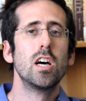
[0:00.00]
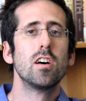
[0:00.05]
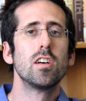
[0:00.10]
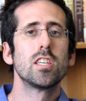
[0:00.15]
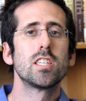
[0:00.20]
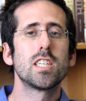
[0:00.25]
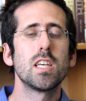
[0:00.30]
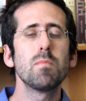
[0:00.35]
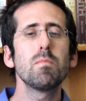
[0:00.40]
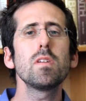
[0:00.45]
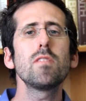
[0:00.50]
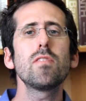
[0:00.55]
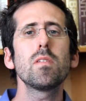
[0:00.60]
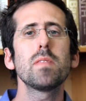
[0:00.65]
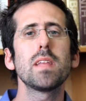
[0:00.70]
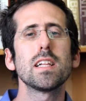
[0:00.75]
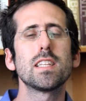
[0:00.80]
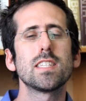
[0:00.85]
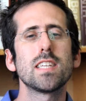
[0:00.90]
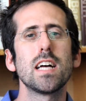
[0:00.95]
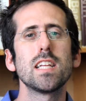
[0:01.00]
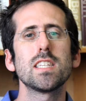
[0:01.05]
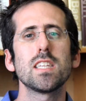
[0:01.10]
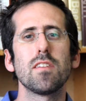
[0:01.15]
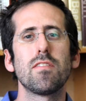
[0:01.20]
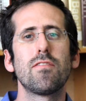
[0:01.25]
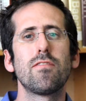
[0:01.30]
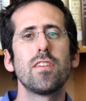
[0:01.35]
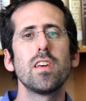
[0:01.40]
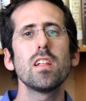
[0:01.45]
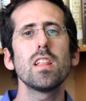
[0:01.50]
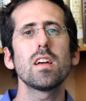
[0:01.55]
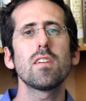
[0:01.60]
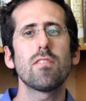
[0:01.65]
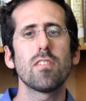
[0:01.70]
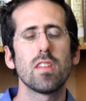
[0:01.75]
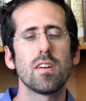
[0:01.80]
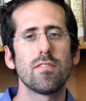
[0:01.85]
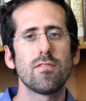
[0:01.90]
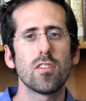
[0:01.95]
simply from that sense of feeling
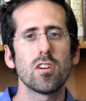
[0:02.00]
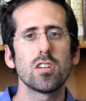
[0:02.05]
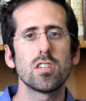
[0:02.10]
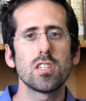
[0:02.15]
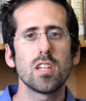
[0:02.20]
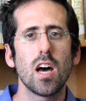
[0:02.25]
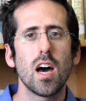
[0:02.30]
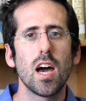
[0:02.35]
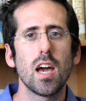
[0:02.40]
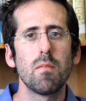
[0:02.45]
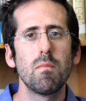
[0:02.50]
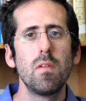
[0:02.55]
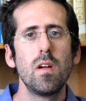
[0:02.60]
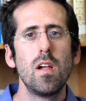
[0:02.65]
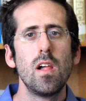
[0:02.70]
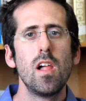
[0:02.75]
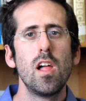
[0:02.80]
for the first time